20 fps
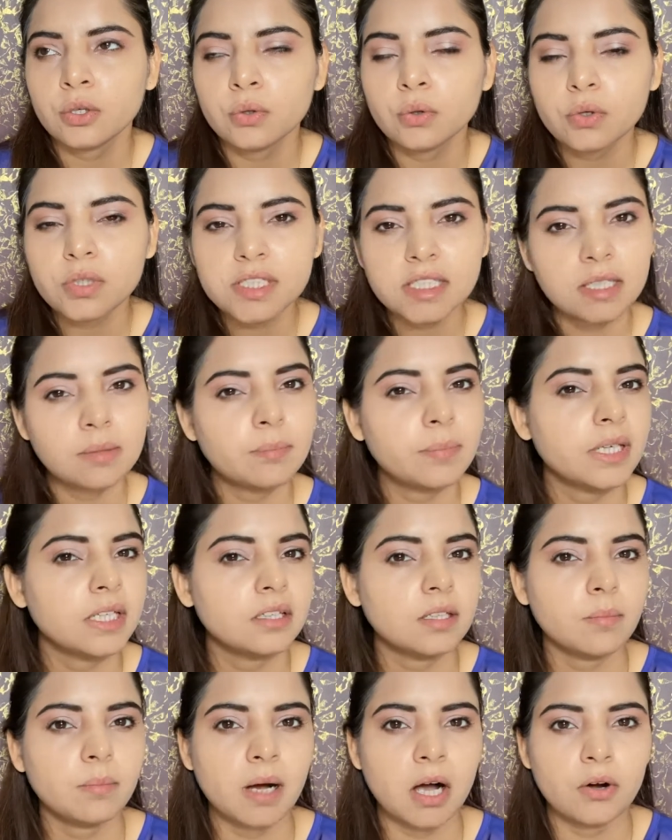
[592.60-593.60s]
skipping
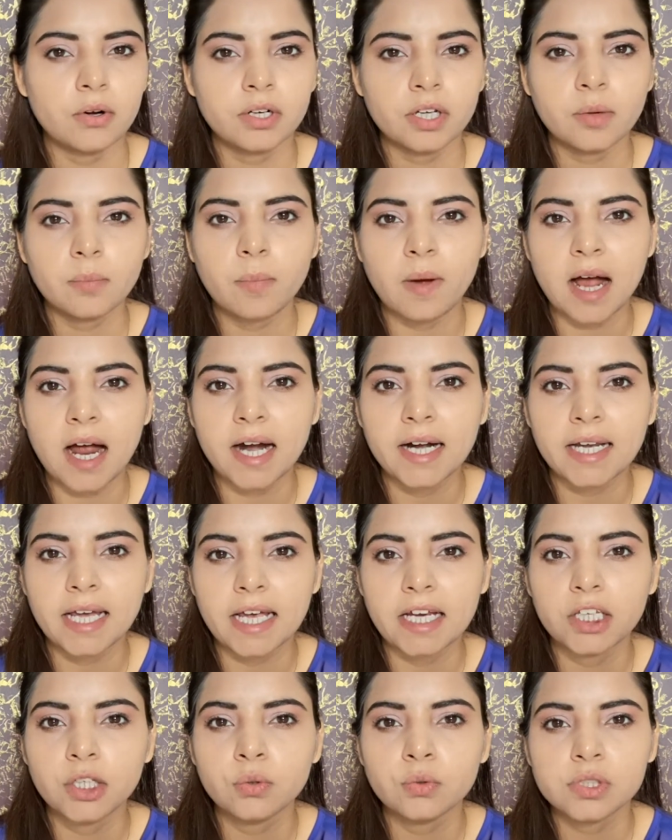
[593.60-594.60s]
the powder part
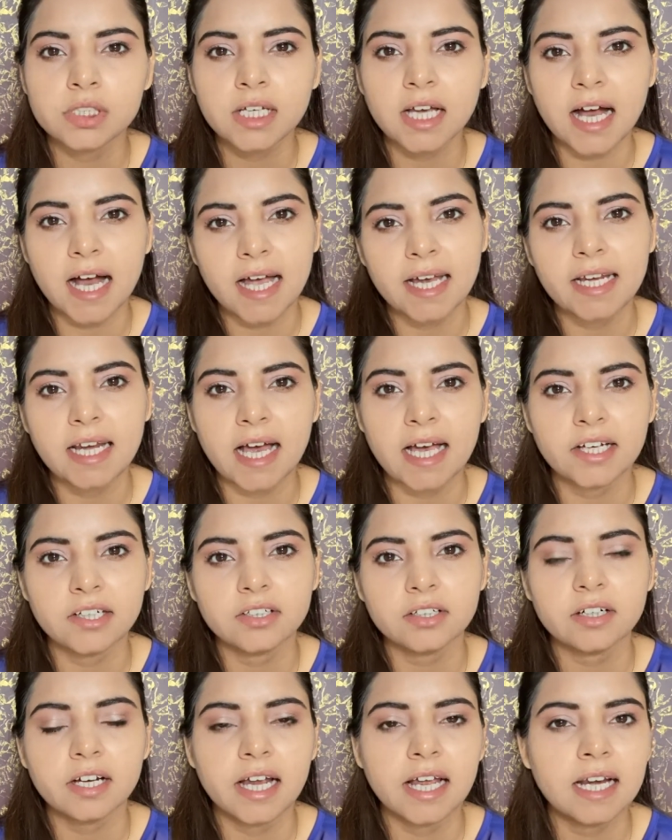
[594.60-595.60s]
and using
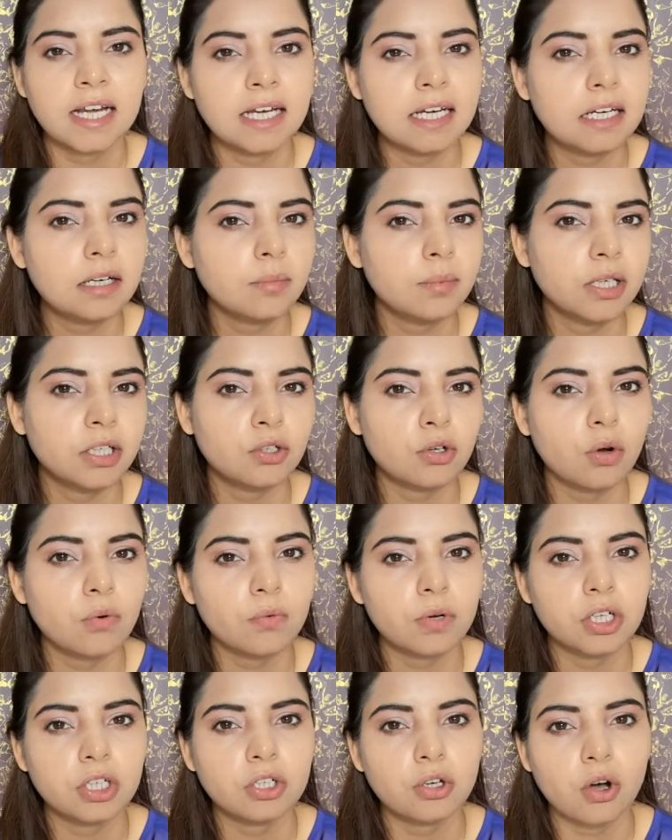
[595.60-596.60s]
highlighter and little bit of
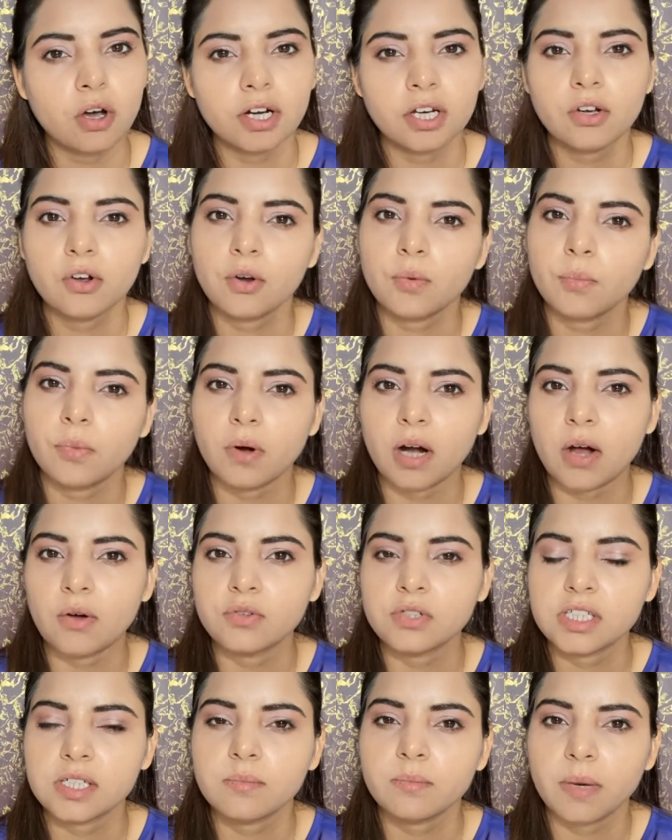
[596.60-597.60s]
contouring or
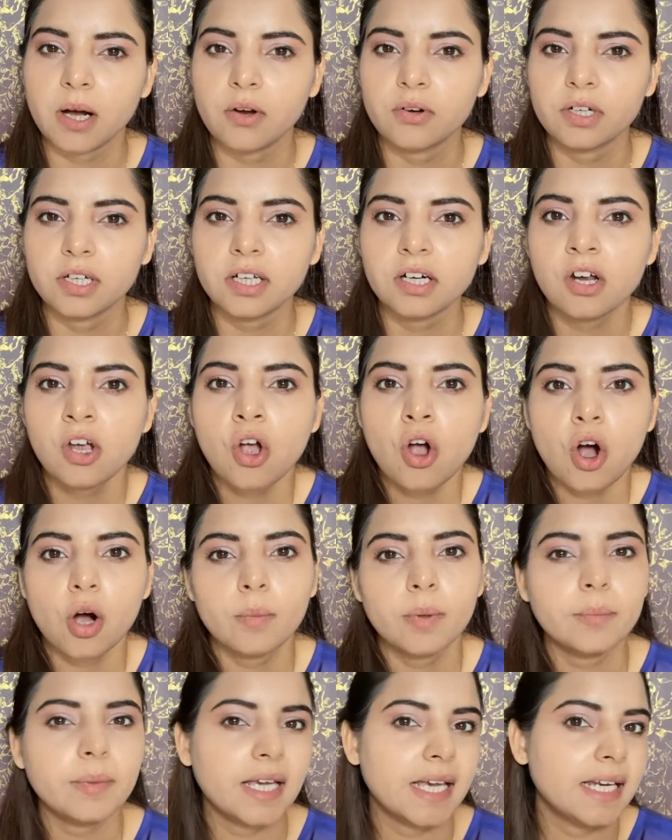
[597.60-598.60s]
bronzing powder, or
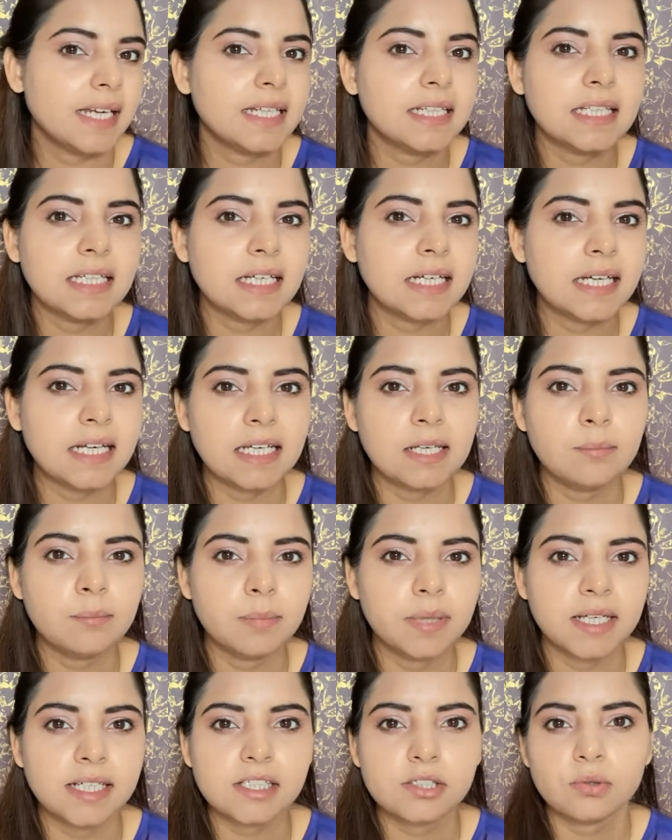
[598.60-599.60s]
maybe anything cream
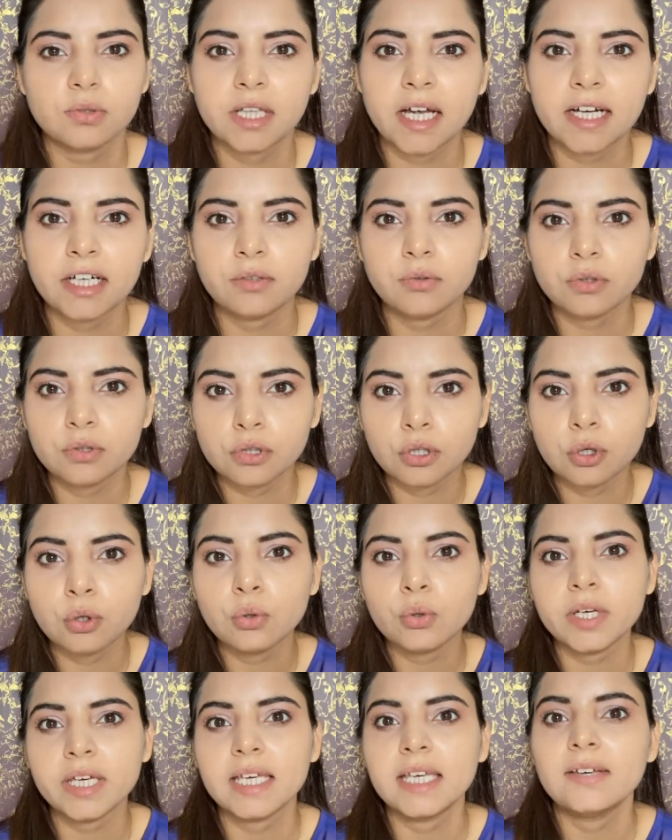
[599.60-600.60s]
based, so that the
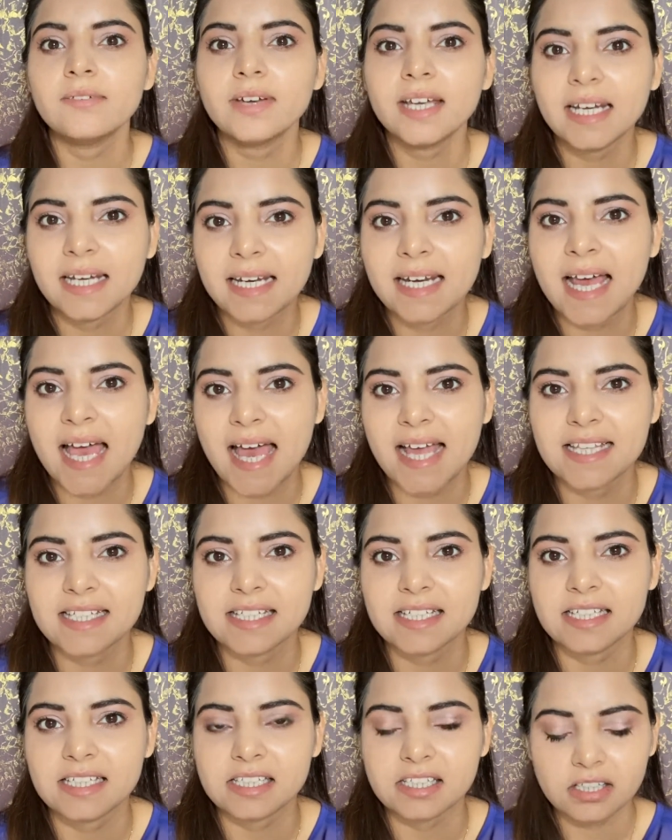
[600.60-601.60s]
look even
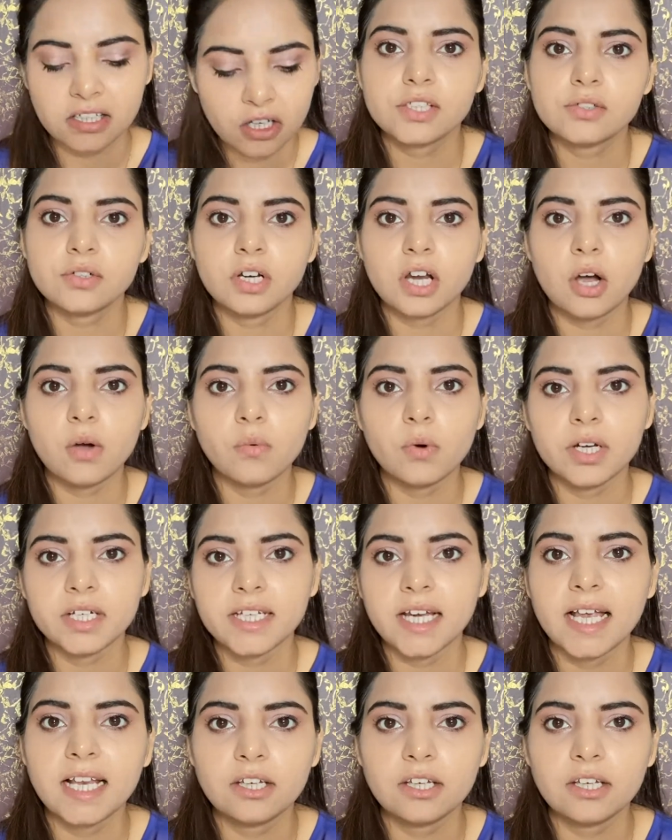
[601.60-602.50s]
enhances. So now what I'll